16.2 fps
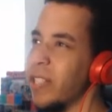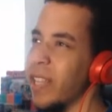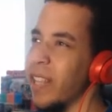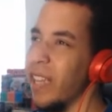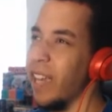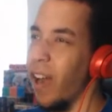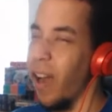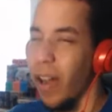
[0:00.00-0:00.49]
I
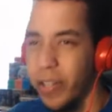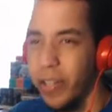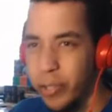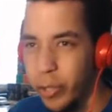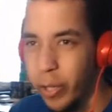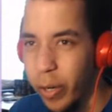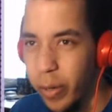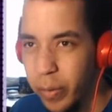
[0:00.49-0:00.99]
like
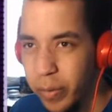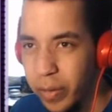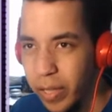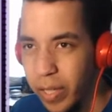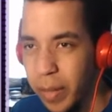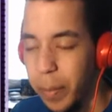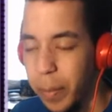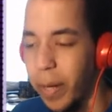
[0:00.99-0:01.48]
Honchkrow,
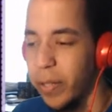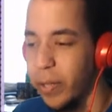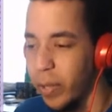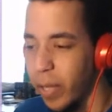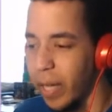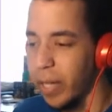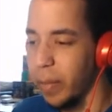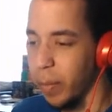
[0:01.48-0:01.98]
but I do
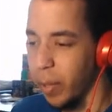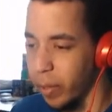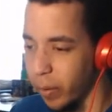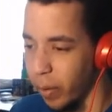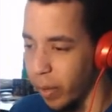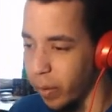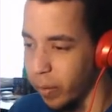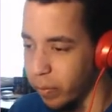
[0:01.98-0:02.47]
like
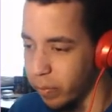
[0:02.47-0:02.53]
Murkrow.